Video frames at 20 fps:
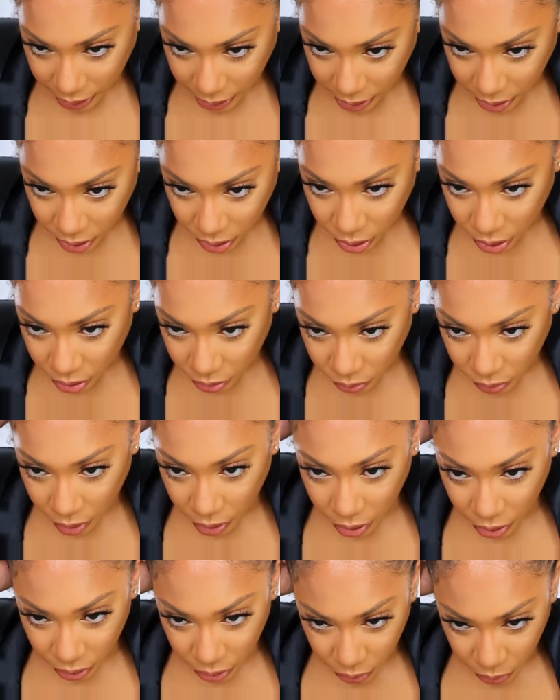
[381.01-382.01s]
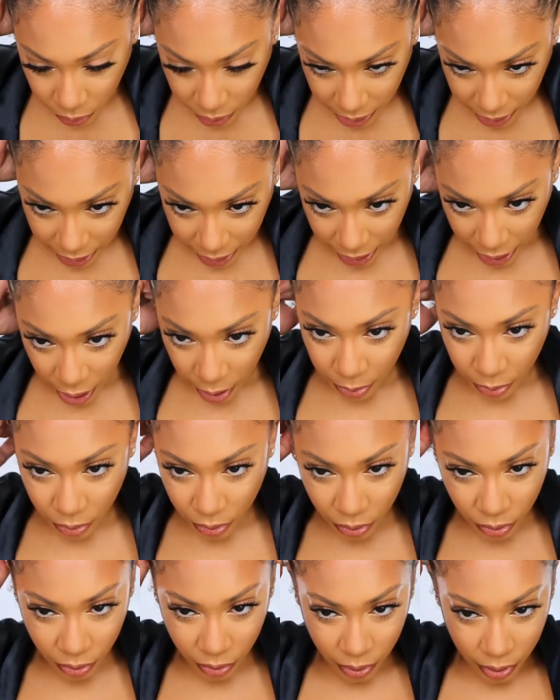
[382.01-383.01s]
let's throw the wig
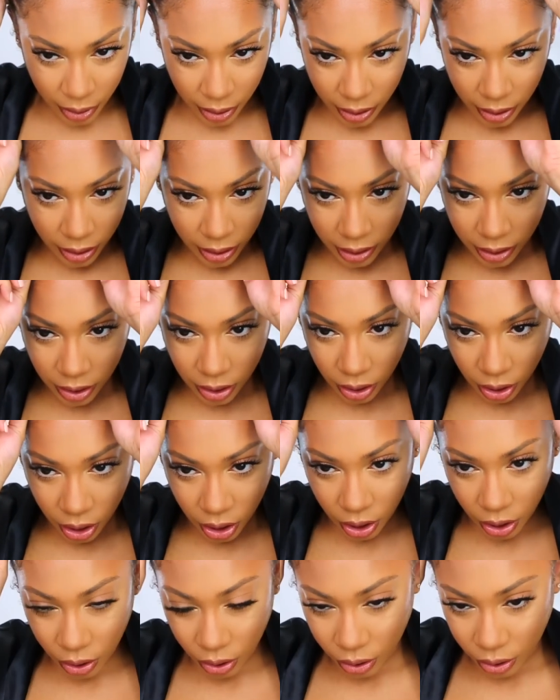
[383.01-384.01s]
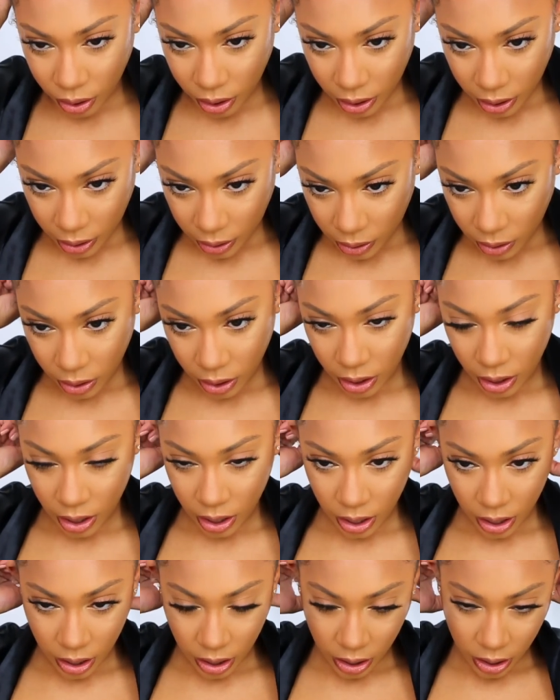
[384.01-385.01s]
cap on. Let's secure
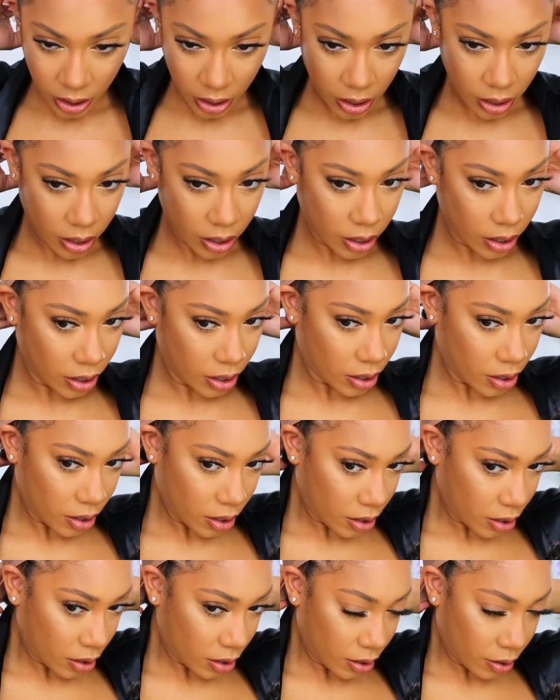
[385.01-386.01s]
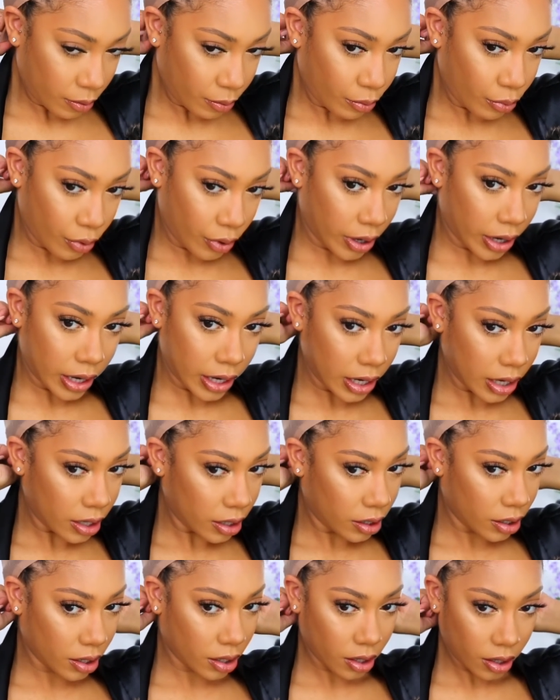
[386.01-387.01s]
the
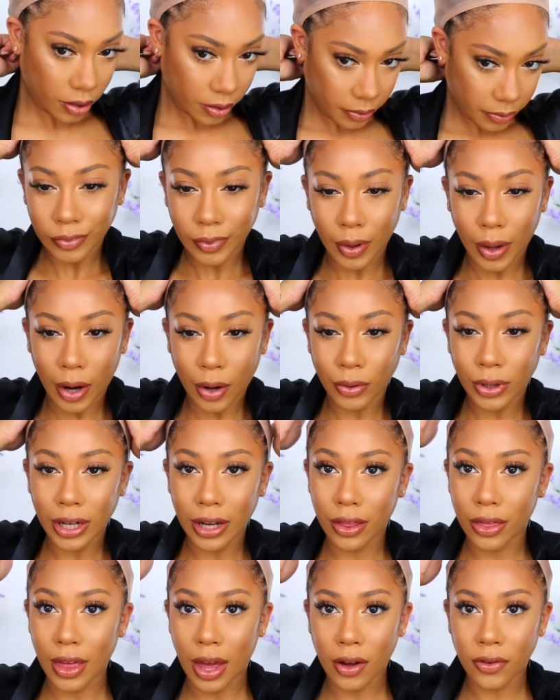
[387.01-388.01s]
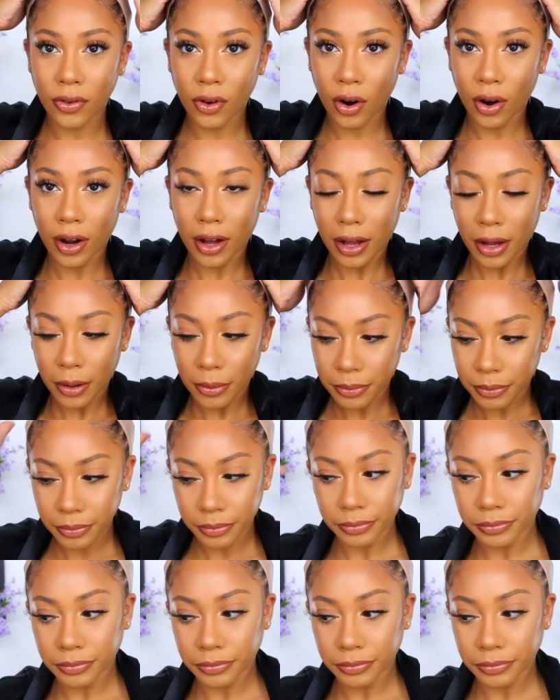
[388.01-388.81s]
braids. I don't need it that far up.